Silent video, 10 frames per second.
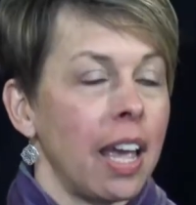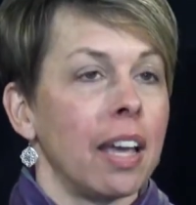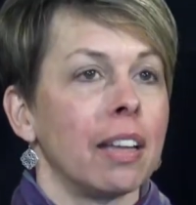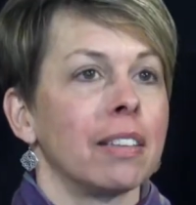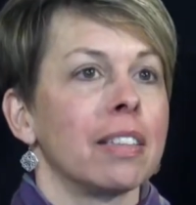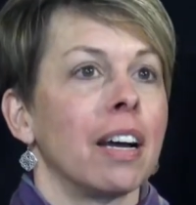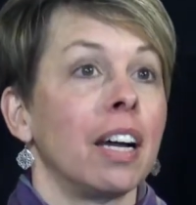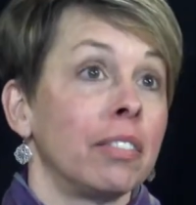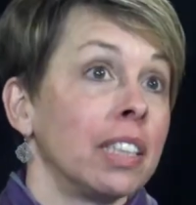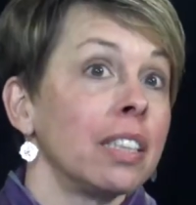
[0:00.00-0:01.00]
And
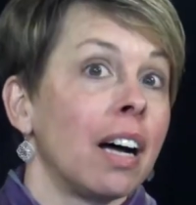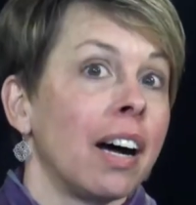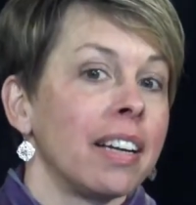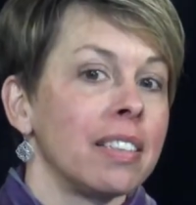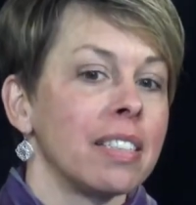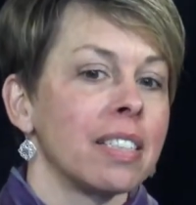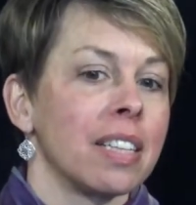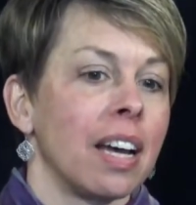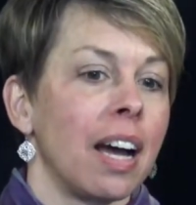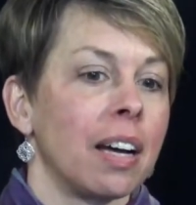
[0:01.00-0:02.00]
I
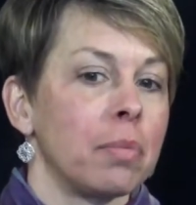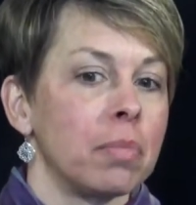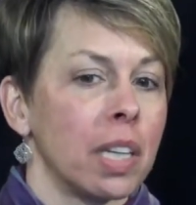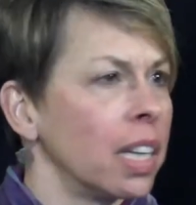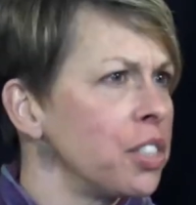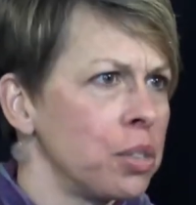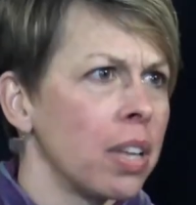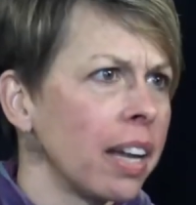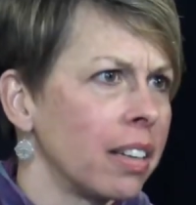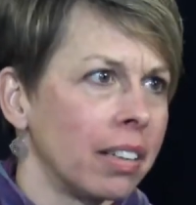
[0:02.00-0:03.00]
realized um, that I do
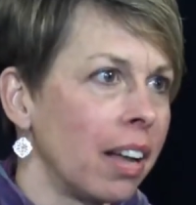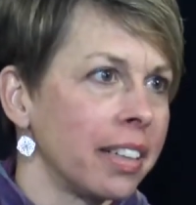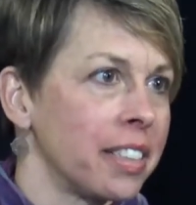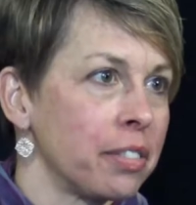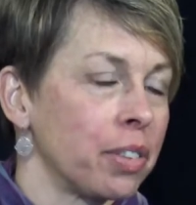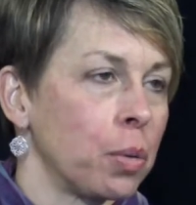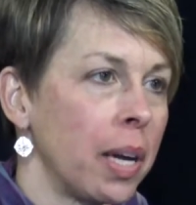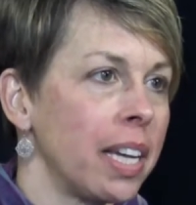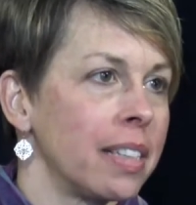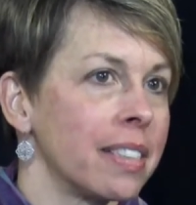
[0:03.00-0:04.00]
that in a lot of different
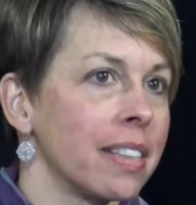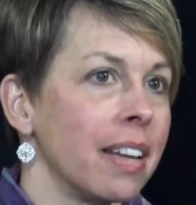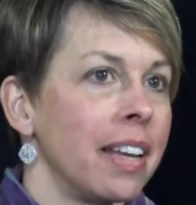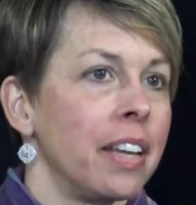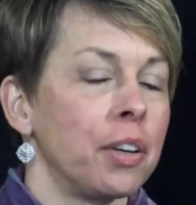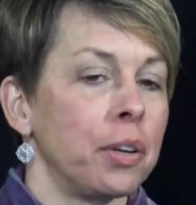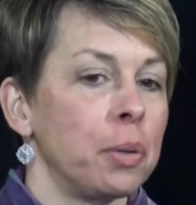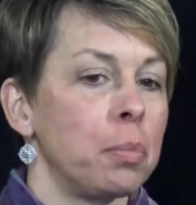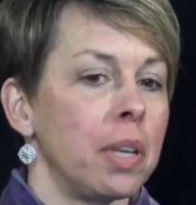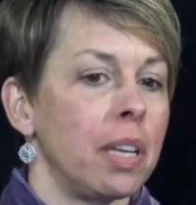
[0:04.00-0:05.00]
ways. It
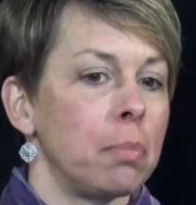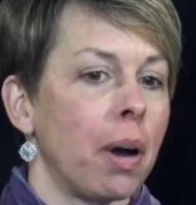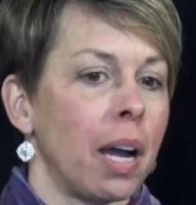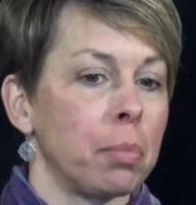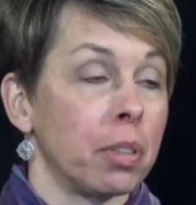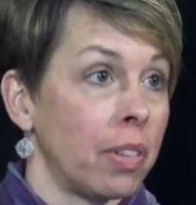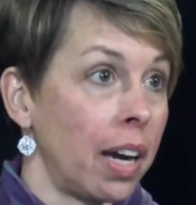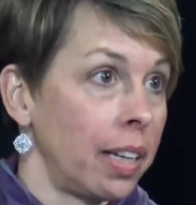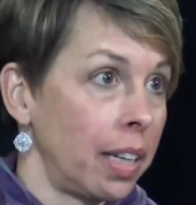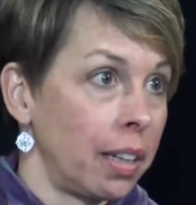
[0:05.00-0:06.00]
could be by
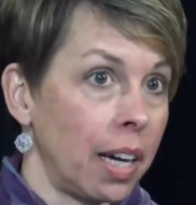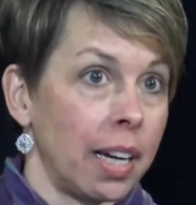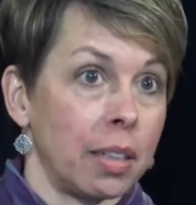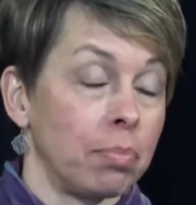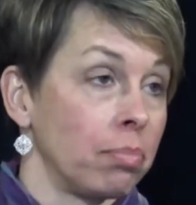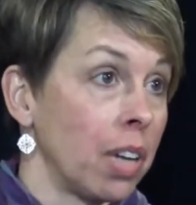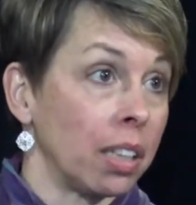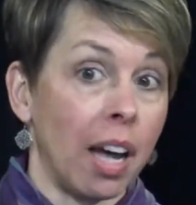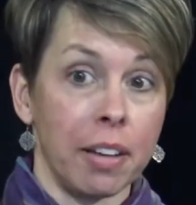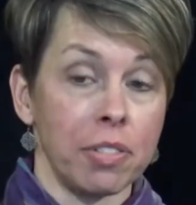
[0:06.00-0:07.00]
providing um, a
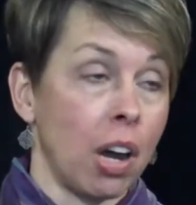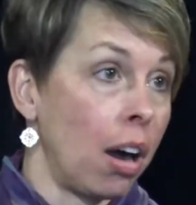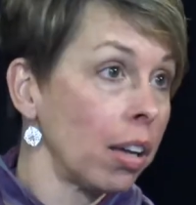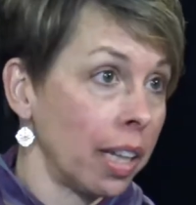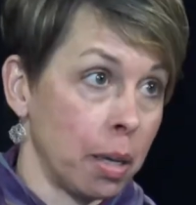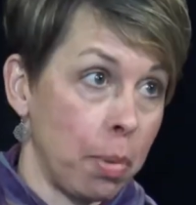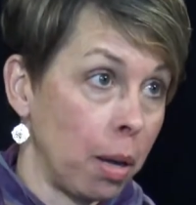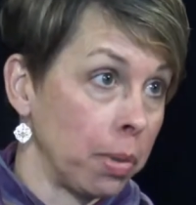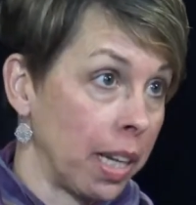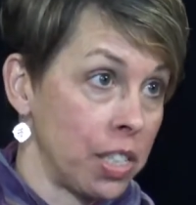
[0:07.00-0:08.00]
live talk, like a
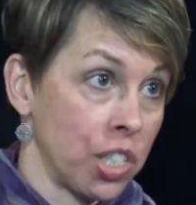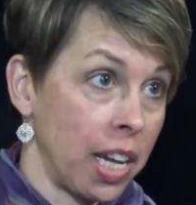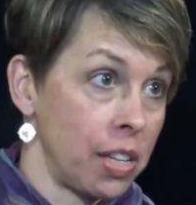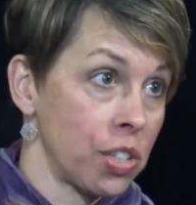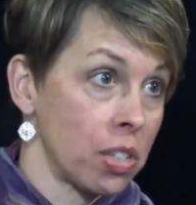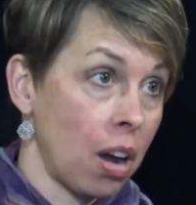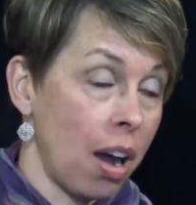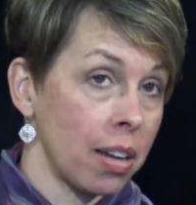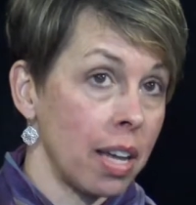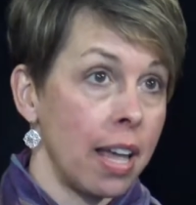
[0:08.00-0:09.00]
public education
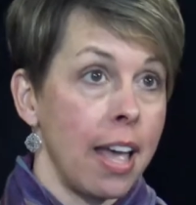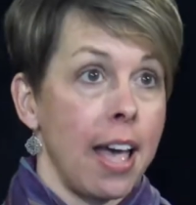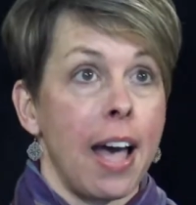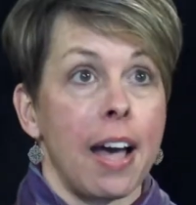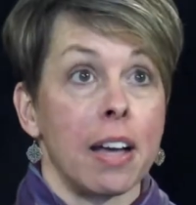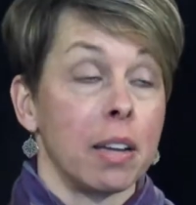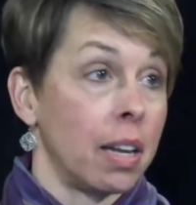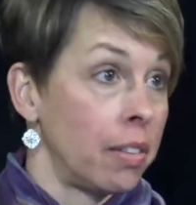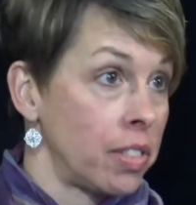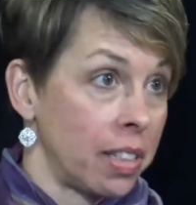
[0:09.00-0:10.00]
talk, uh,
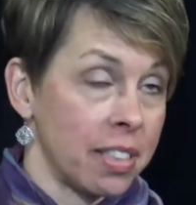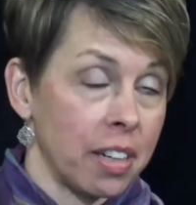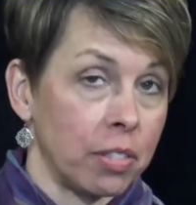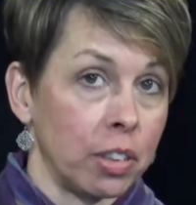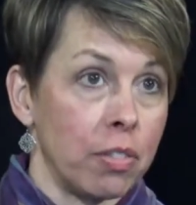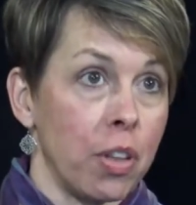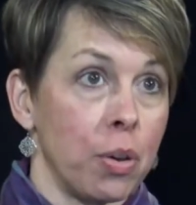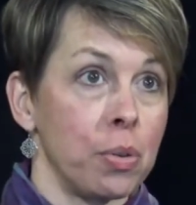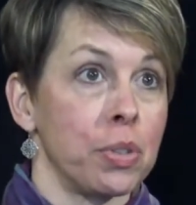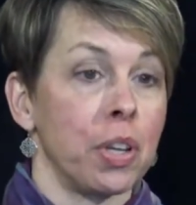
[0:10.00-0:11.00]
and I've done several of
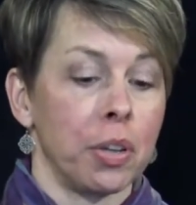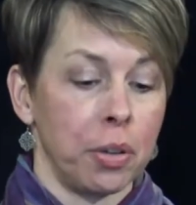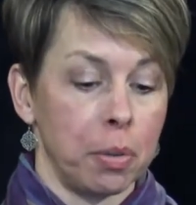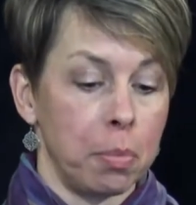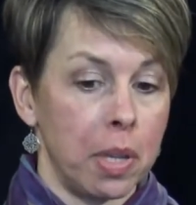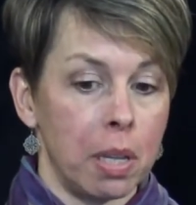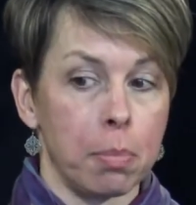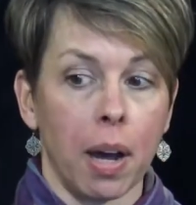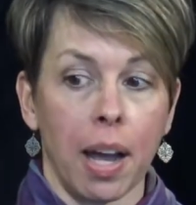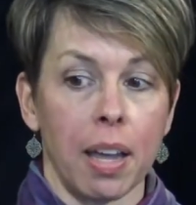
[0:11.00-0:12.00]
those. It could be
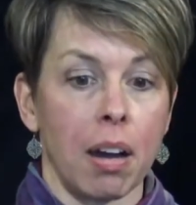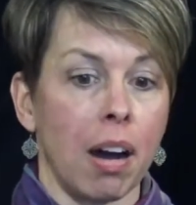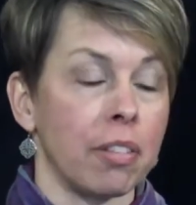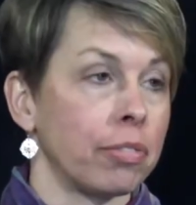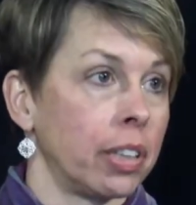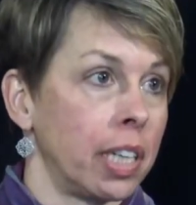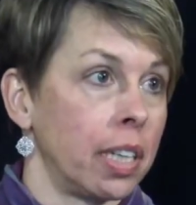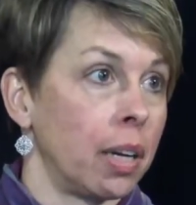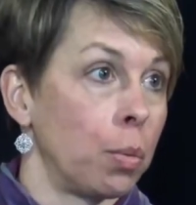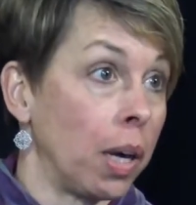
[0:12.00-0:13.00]
by
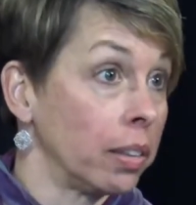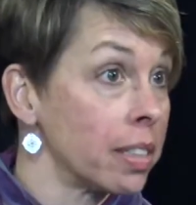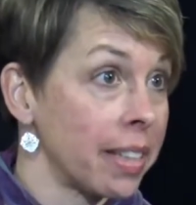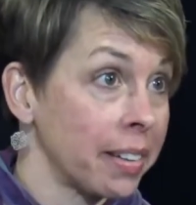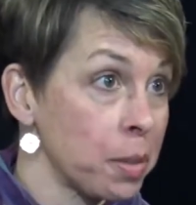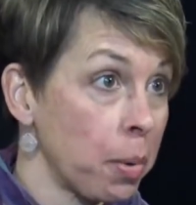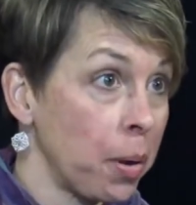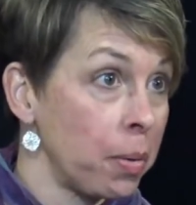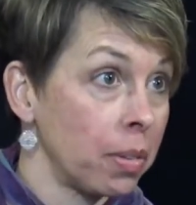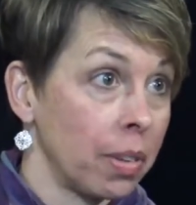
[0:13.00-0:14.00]
offering a wellness
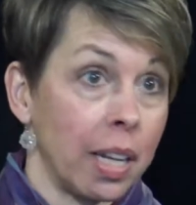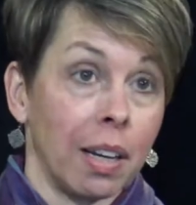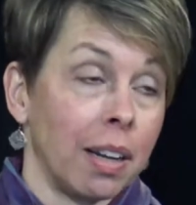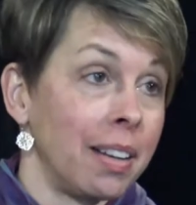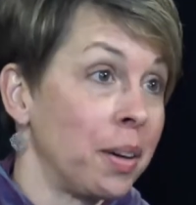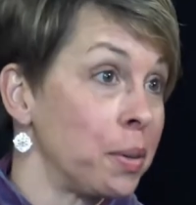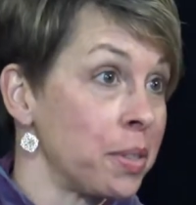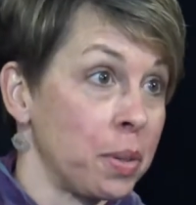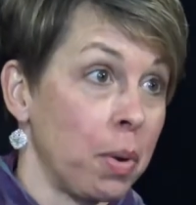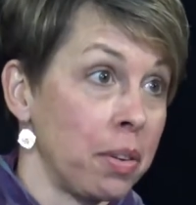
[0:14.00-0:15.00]
expo, and I
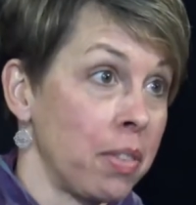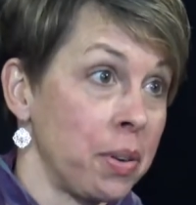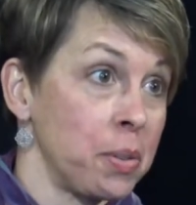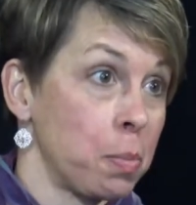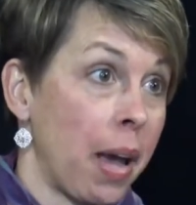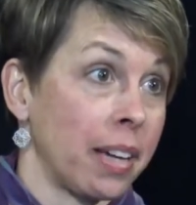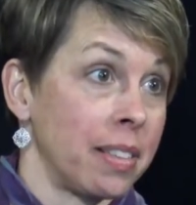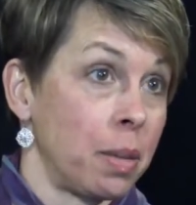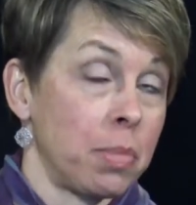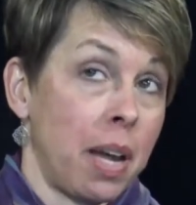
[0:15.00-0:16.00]
hosted one of those back
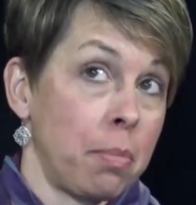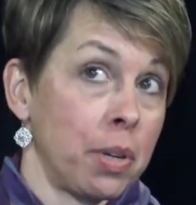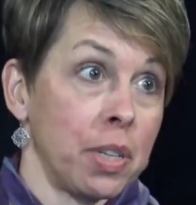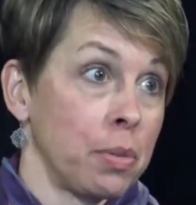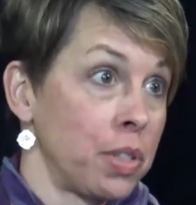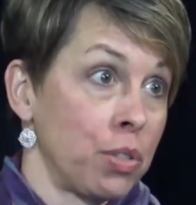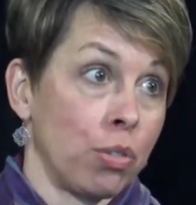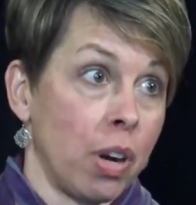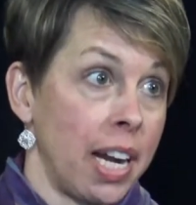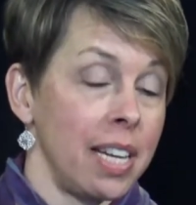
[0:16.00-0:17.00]
in September, and it was
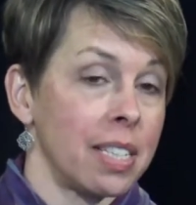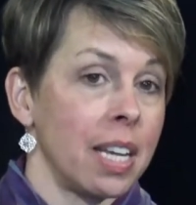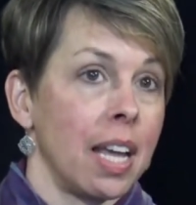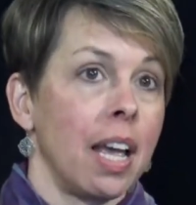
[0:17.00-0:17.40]
great.